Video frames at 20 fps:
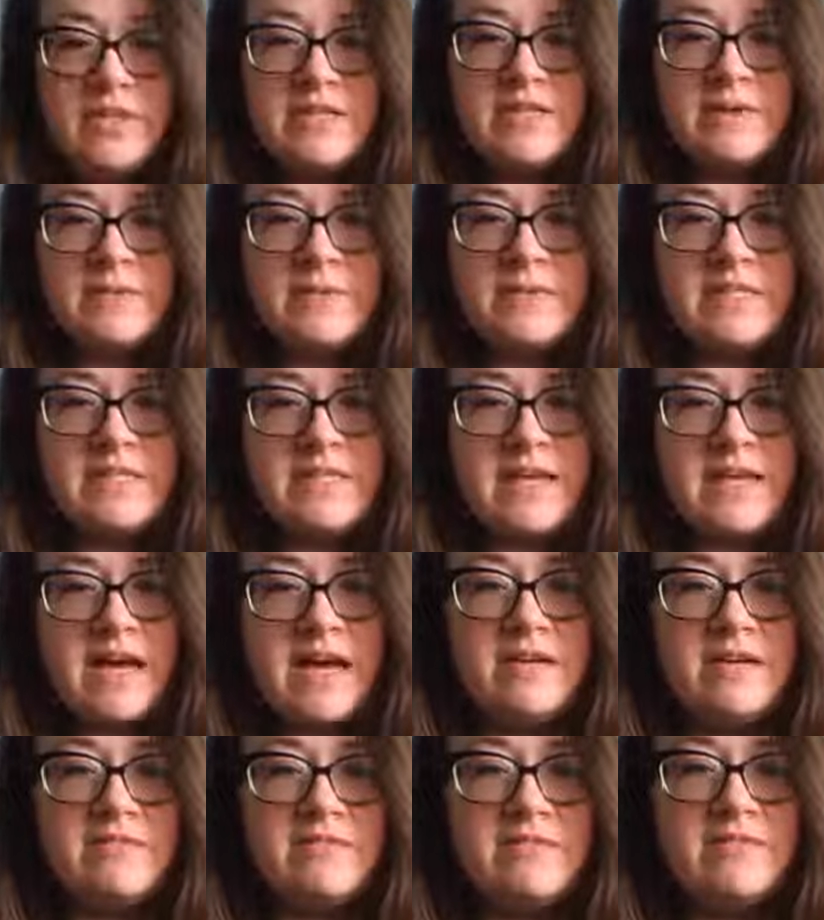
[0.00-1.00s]
That was the
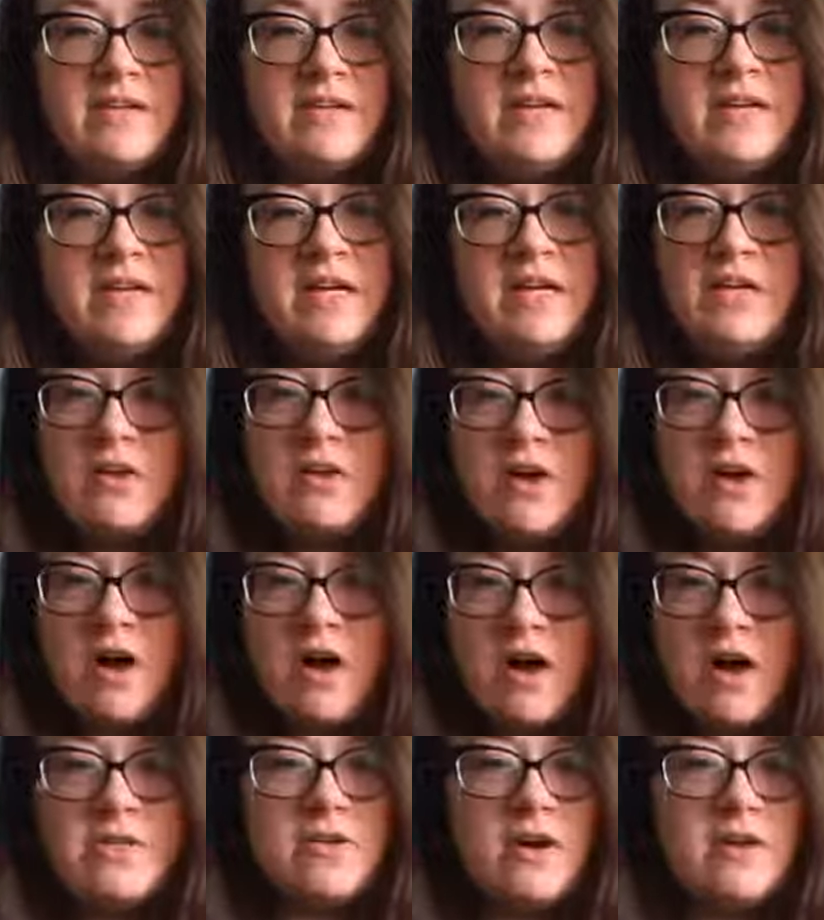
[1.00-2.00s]
kind of
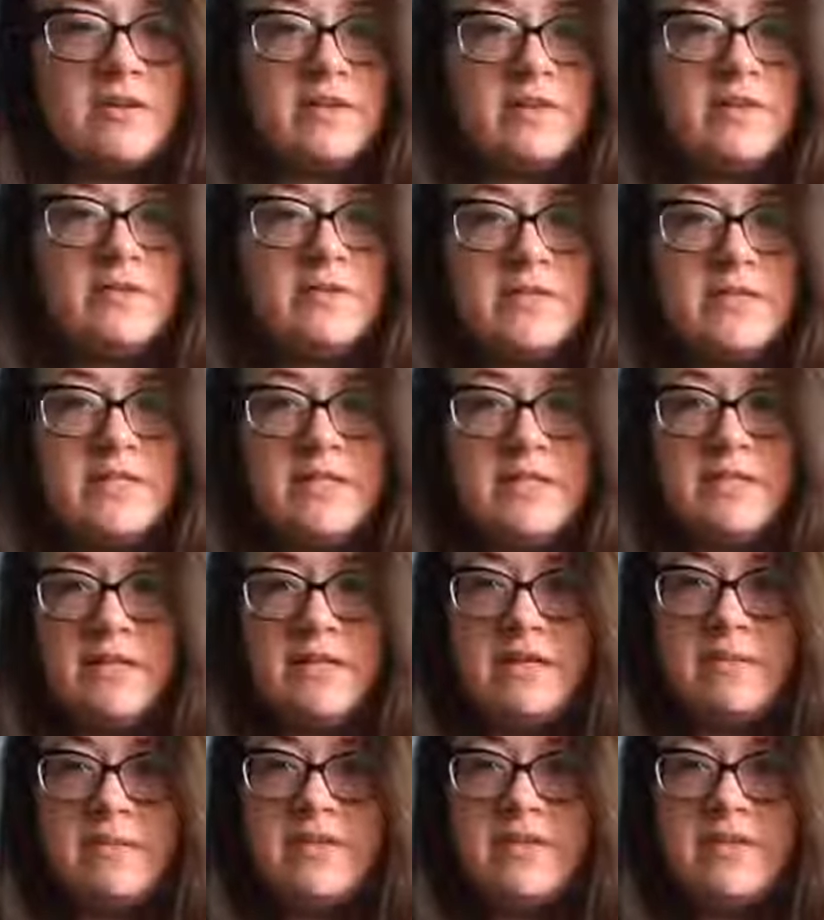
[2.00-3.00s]
common dog that you could see
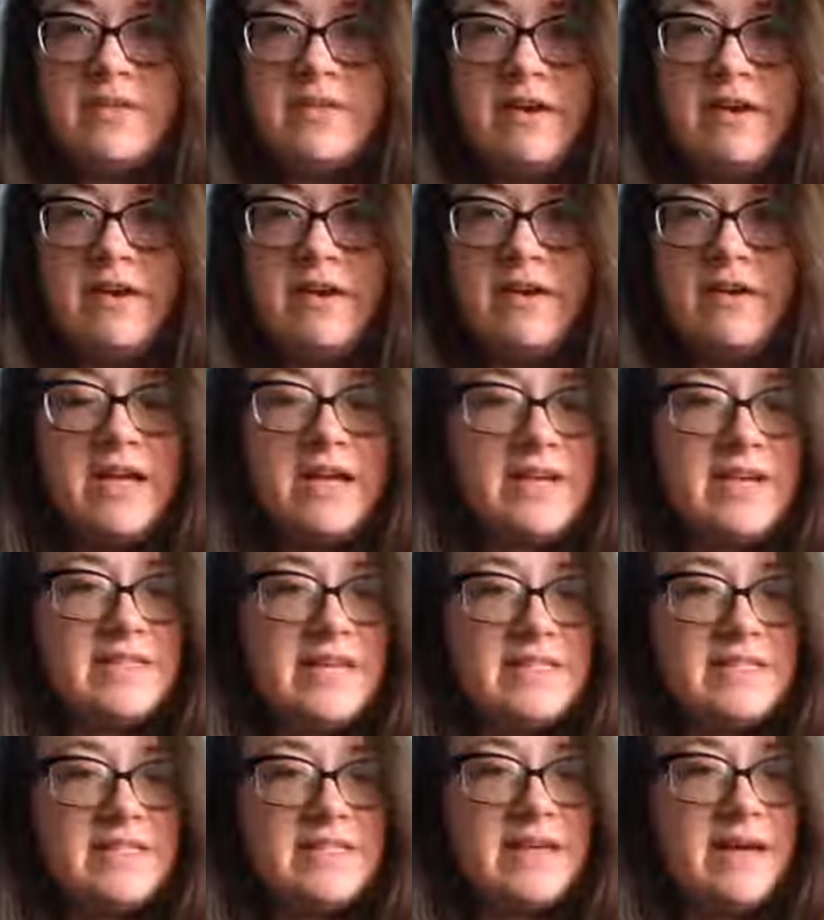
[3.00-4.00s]
around this area at
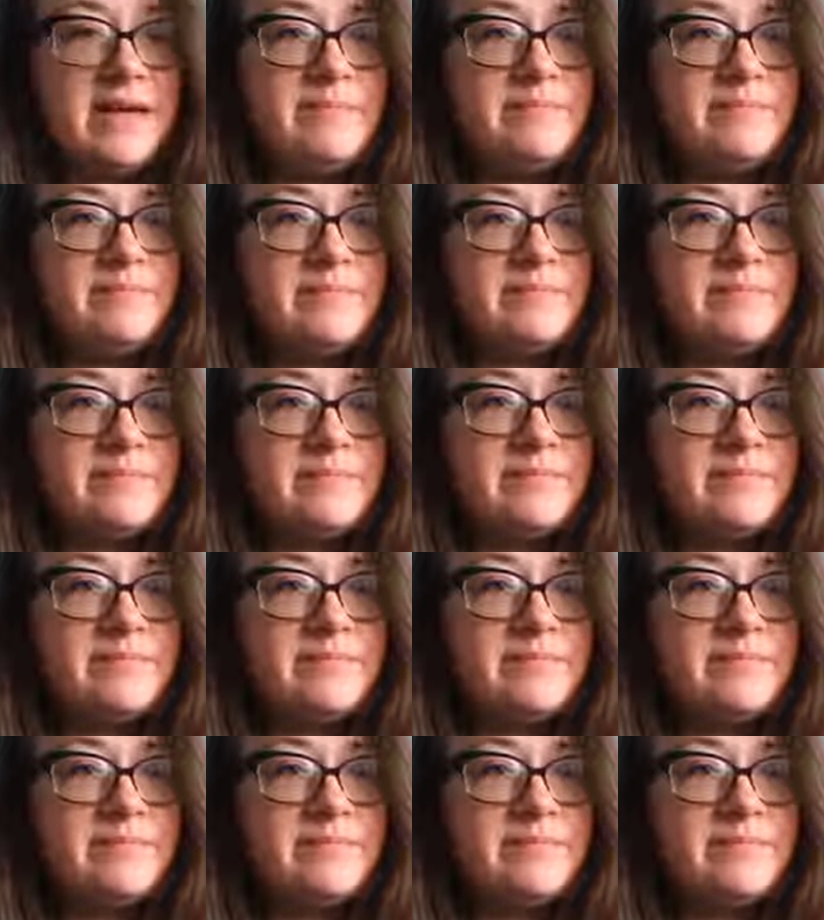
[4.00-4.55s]
that time.